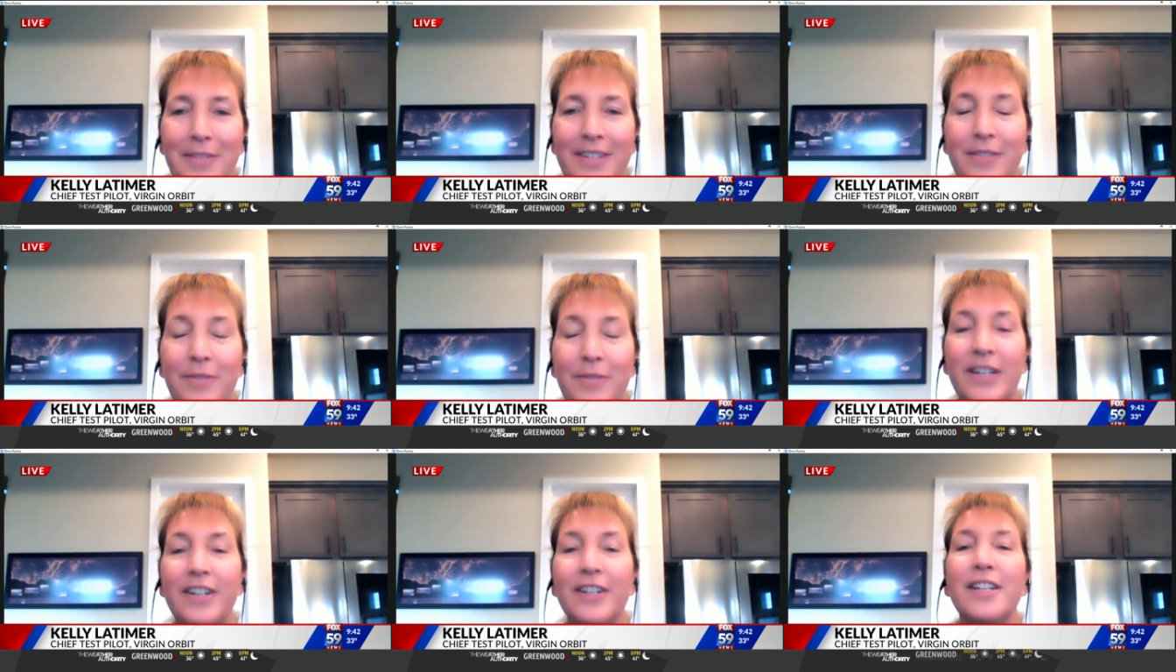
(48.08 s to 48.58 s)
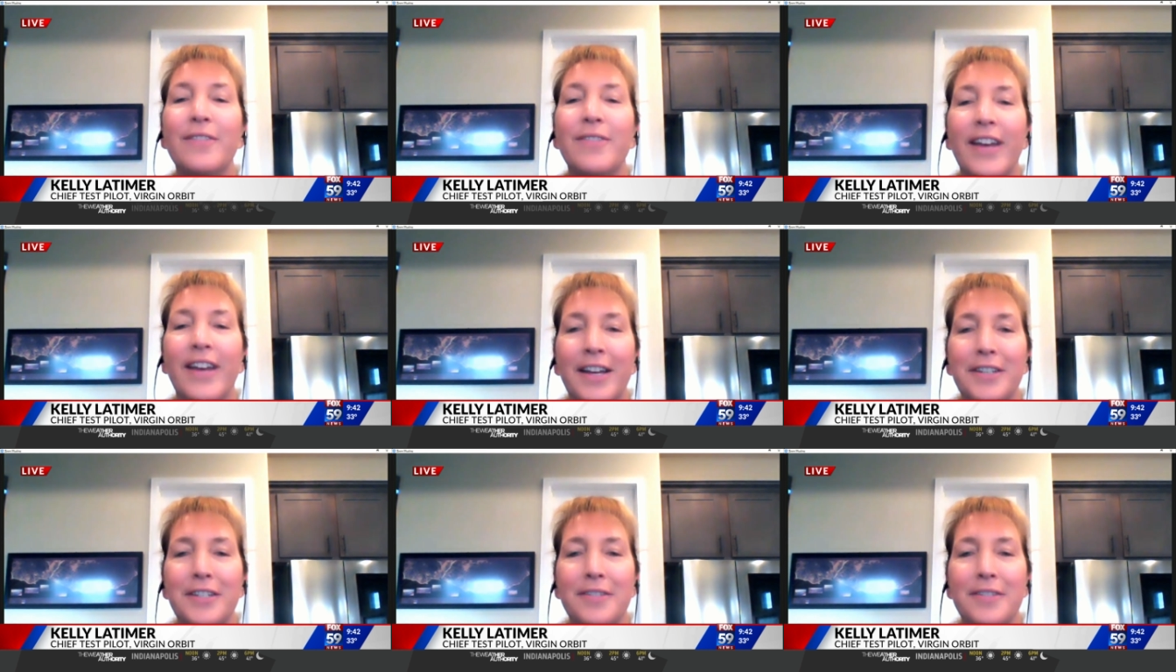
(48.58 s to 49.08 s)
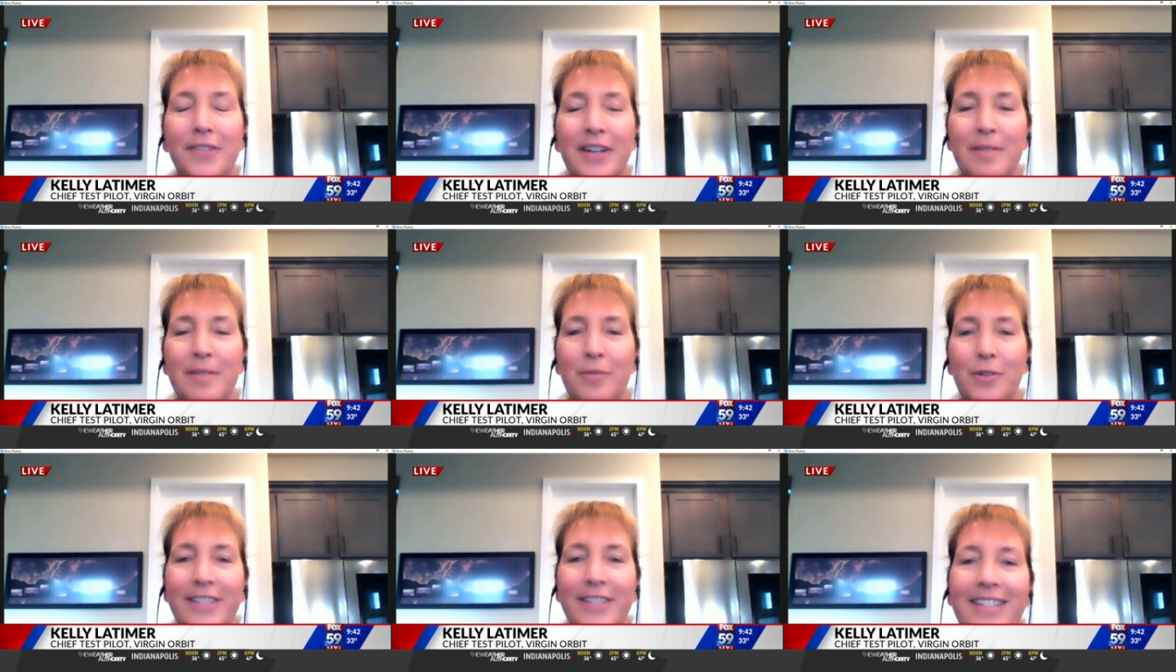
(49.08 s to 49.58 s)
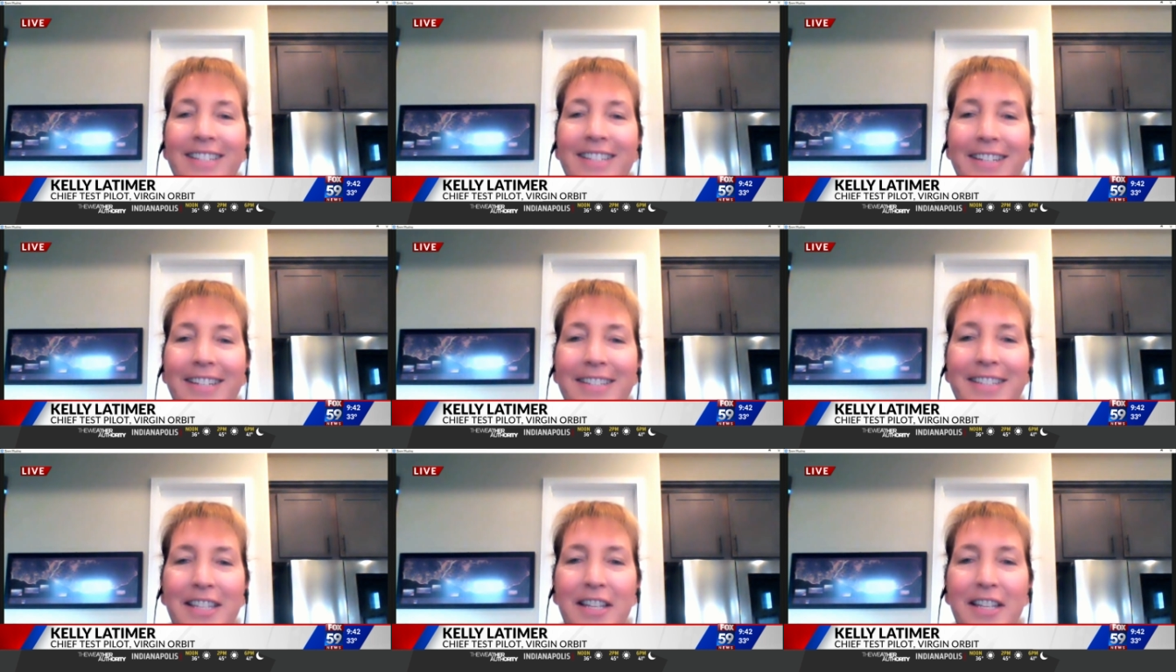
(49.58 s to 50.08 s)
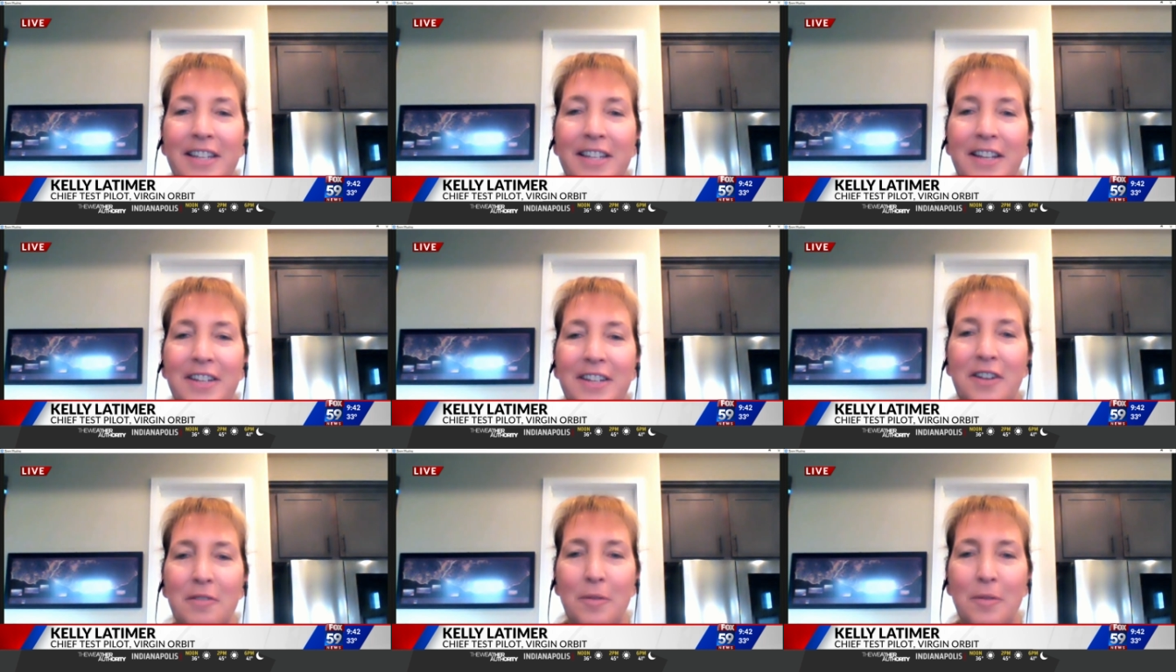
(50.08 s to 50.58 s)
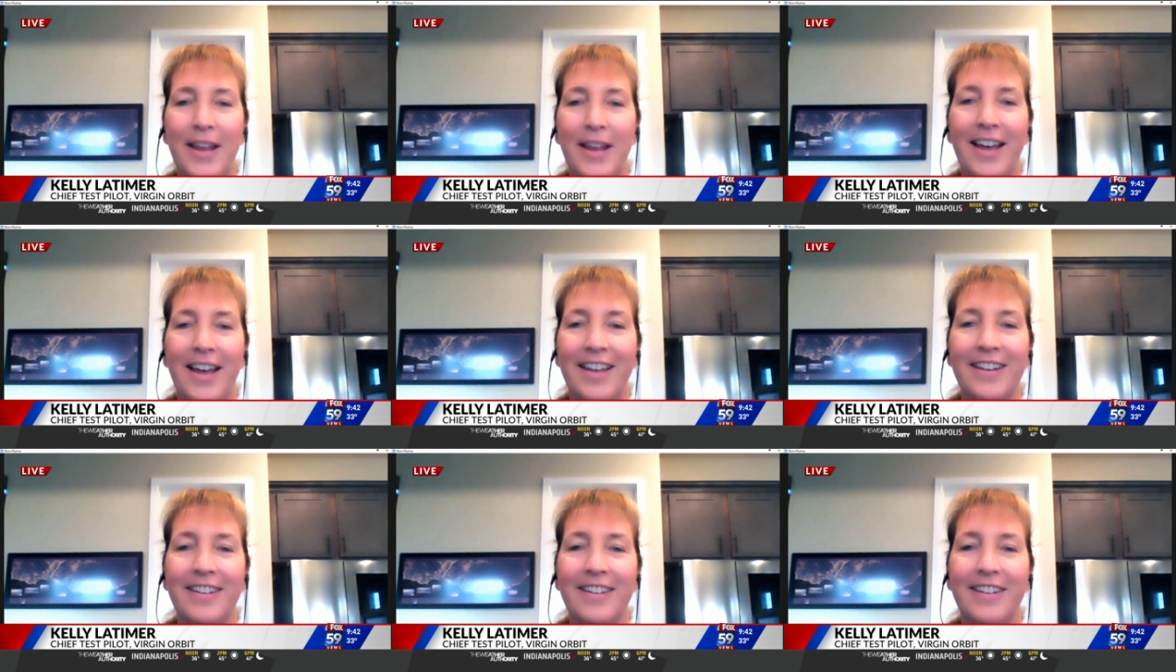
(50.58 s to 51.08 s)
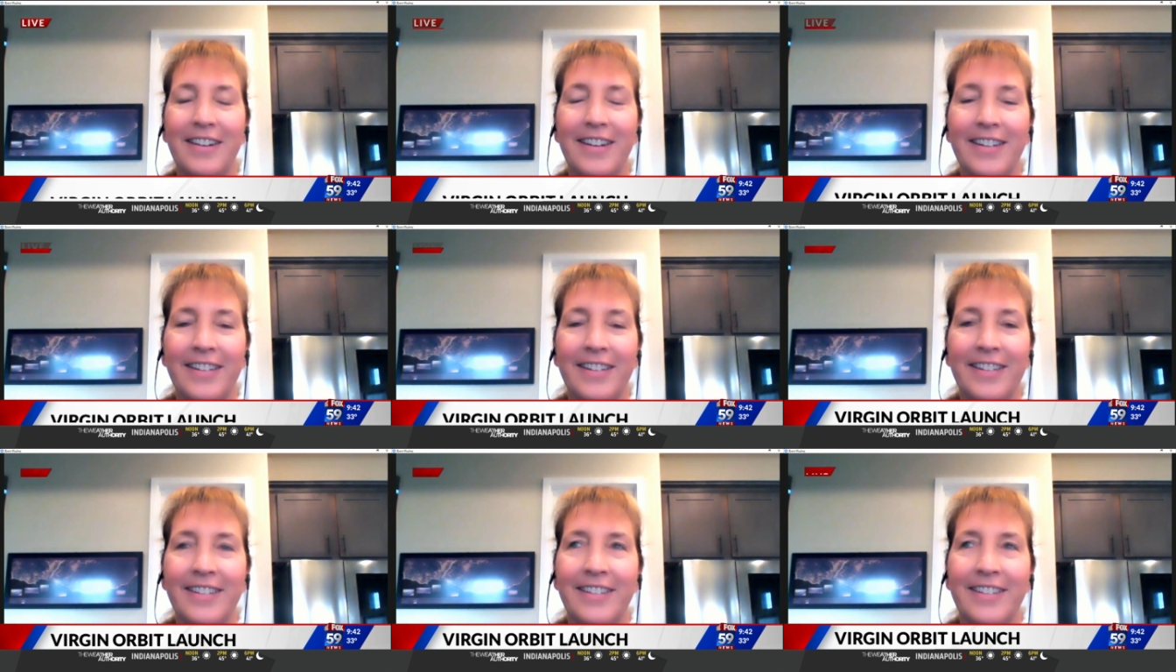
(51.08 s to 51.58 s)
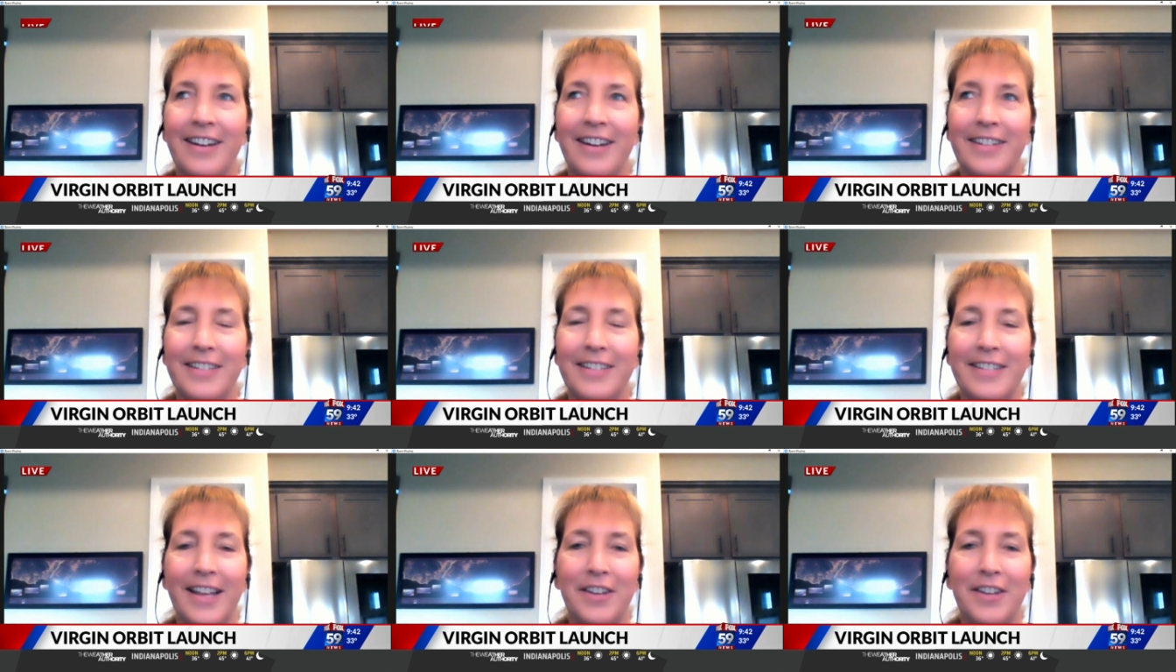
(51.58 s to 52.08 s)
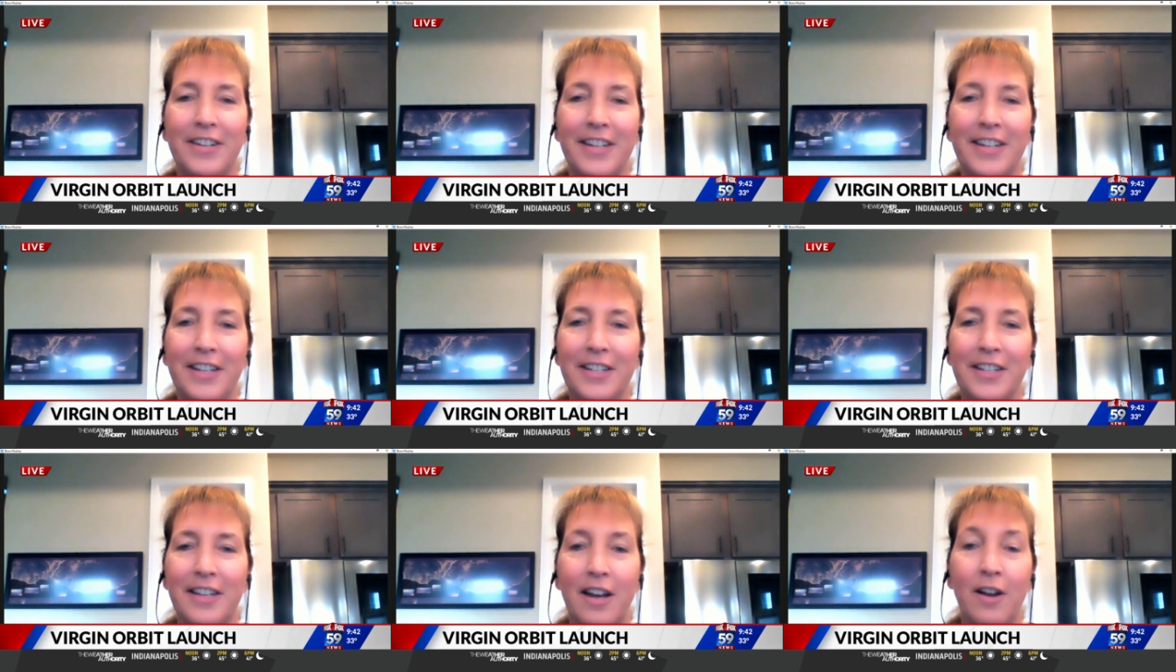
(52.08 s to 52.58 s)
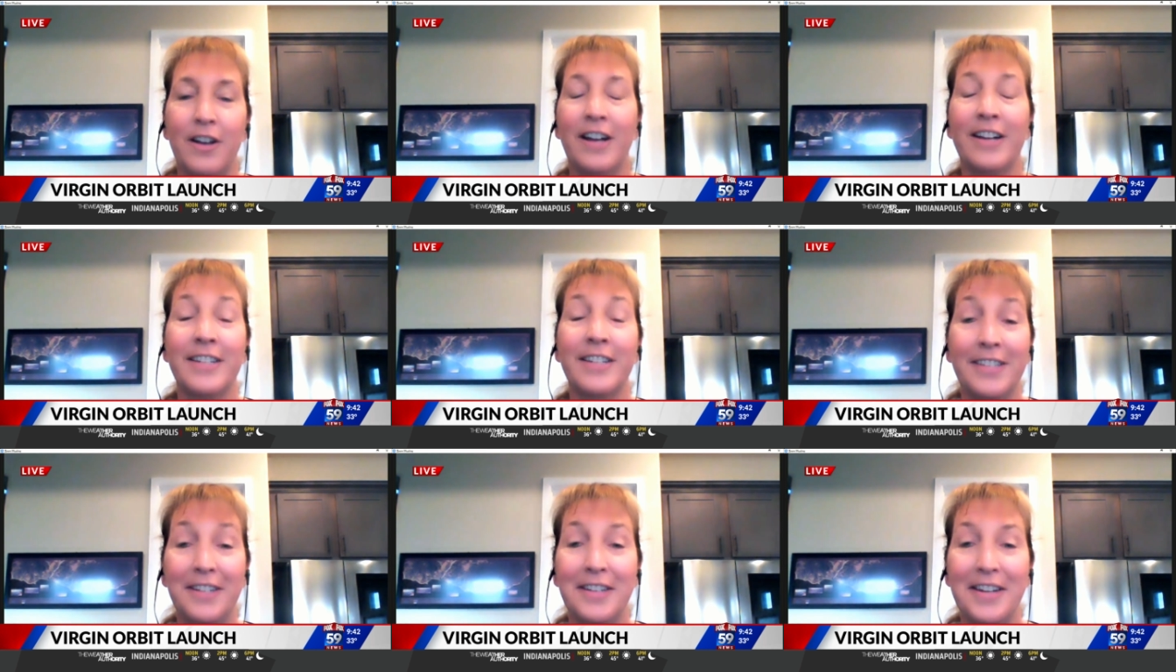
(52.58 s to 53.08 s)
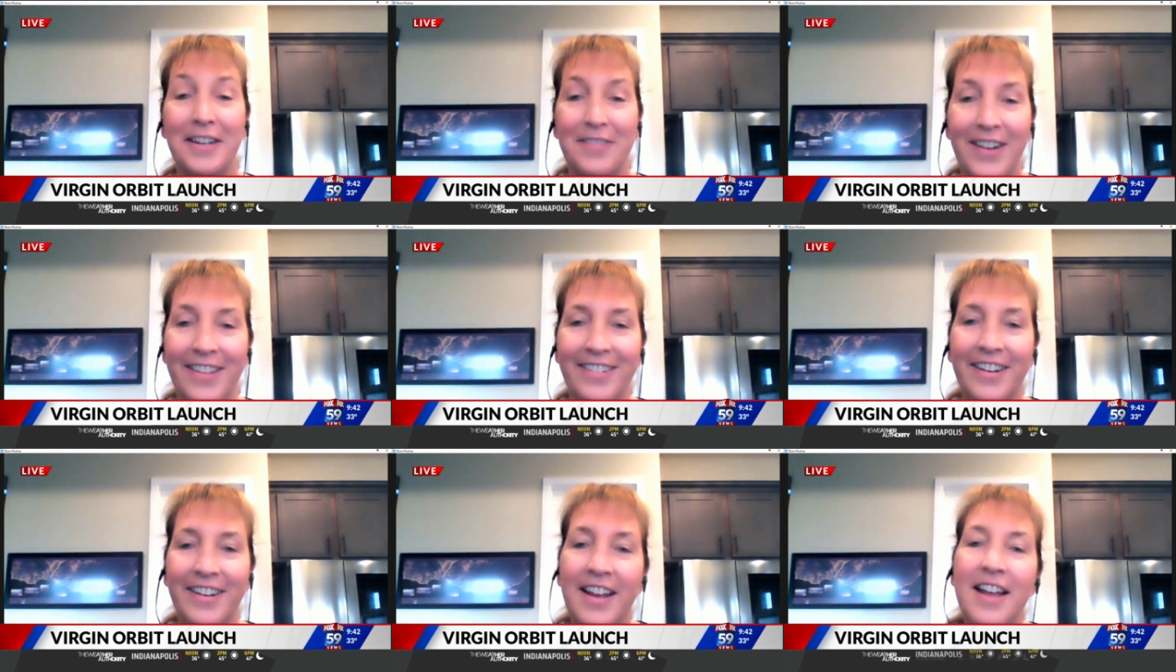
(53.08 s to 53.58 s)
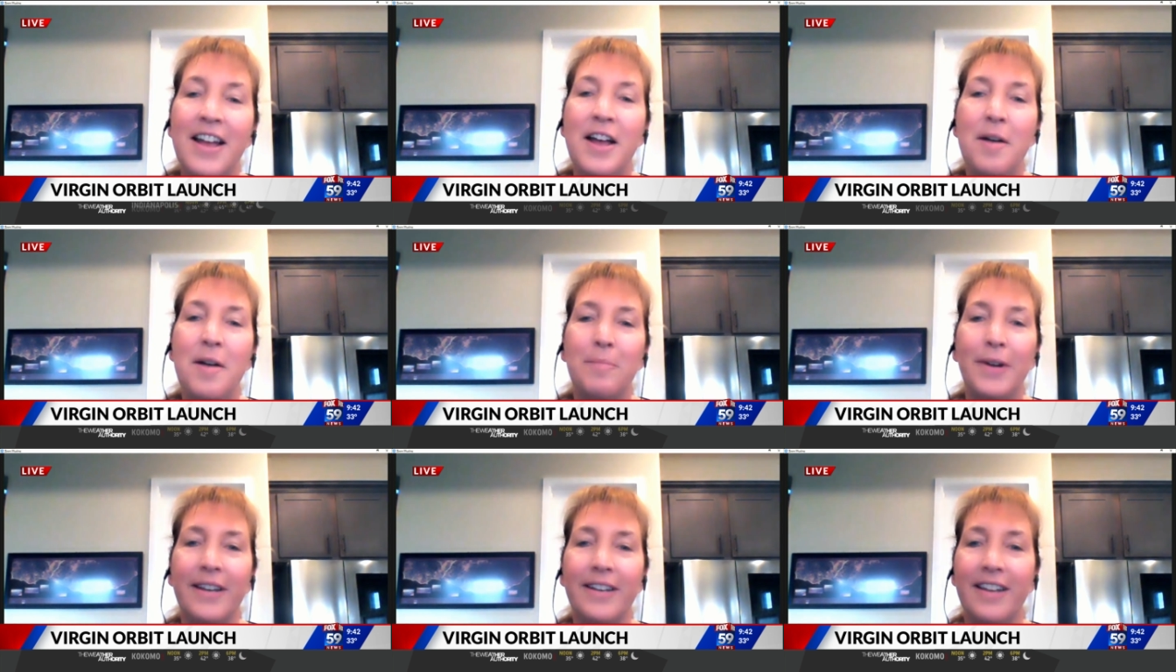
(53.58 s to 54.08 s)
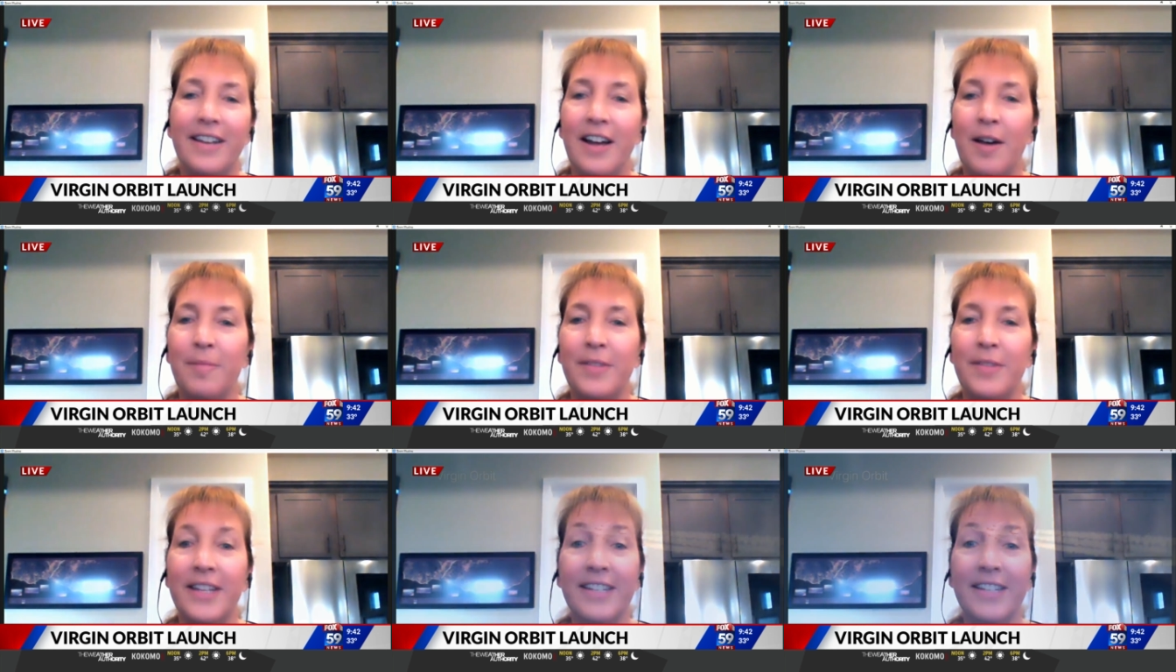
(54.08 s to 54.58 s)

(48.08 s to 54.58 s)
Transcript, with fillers: was we couldn't have asked for any more success than you know what we had on uh, on Saturdays or on Sunday rather. But um, the